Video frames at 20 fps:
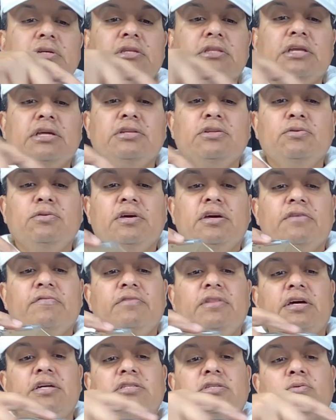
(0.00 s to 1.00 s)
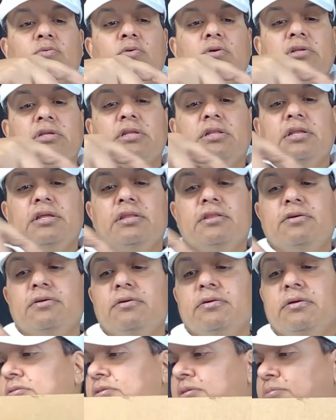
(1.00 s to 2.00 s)
They do have nice quality leather.
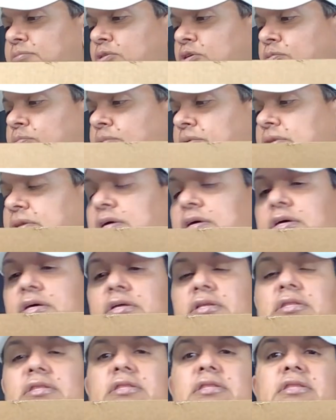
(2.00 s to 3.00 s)
I'm hoping that